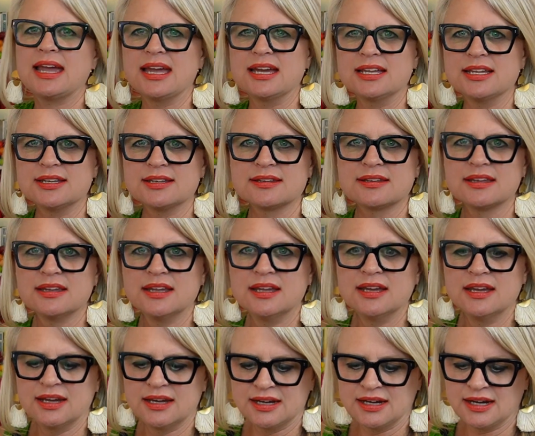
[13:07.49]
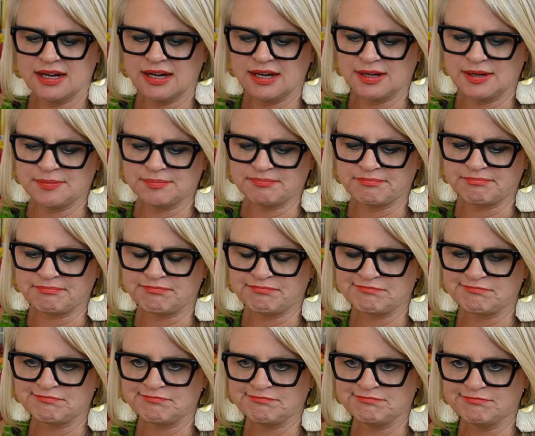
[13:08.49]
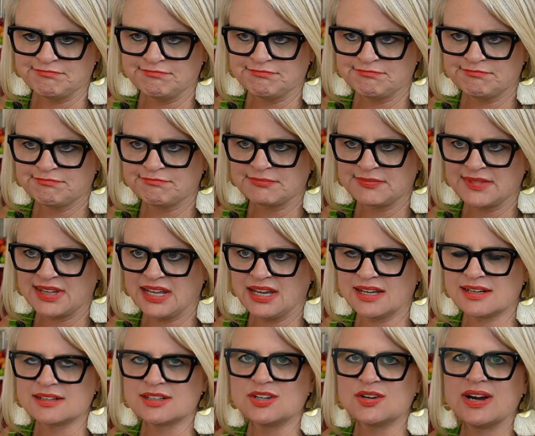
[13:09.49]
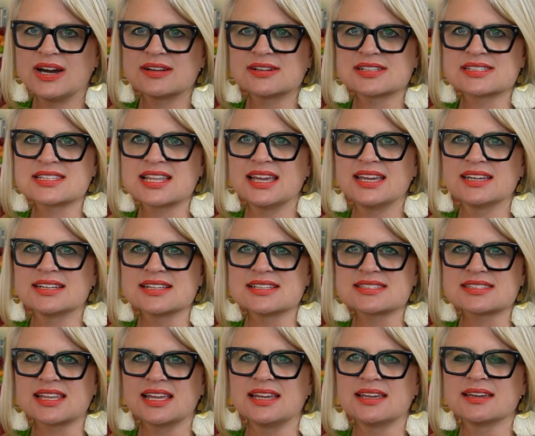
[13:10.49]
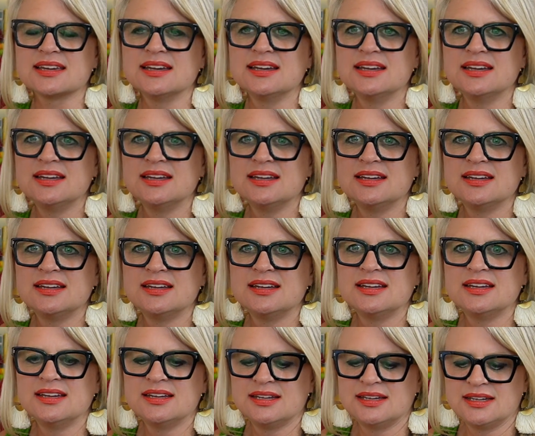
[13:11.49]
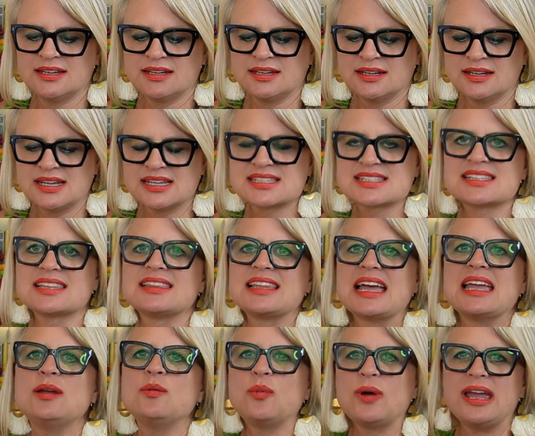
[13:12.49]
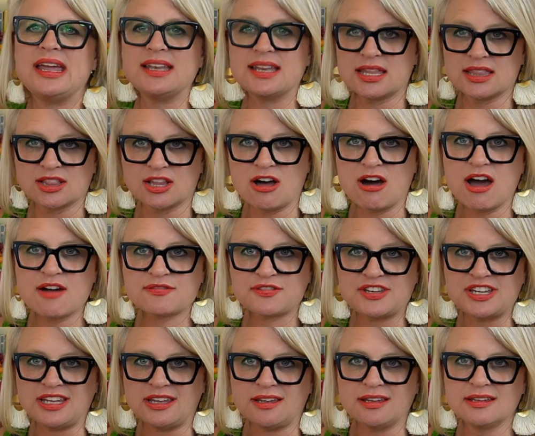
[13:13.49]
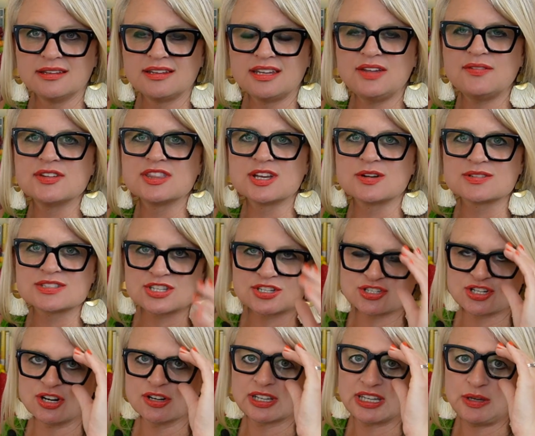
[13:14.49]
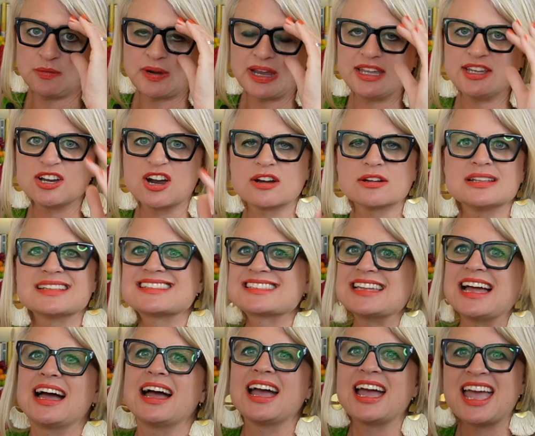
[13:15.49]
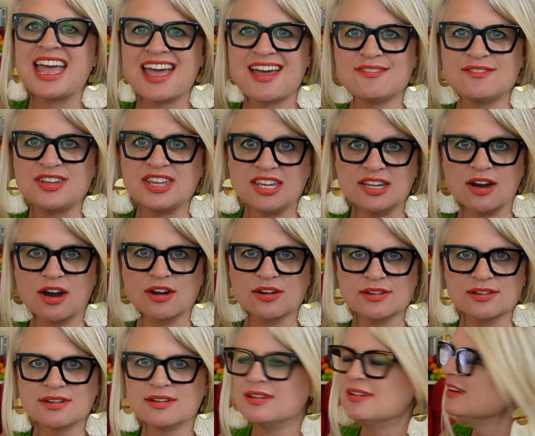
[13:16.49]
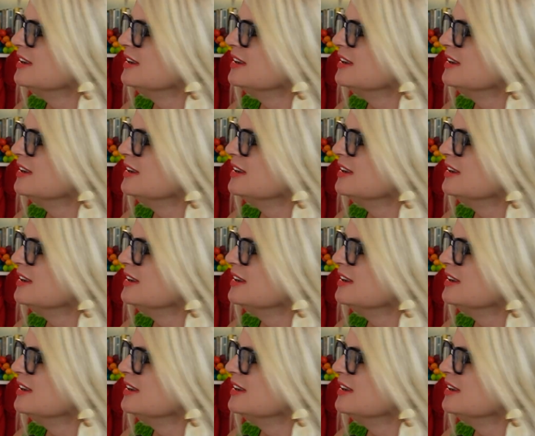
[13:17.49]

and, I don't know how to say it. It's like, it's lightweight and lofty, even though it's a chunky weight yarn. It's not a heavy yarn.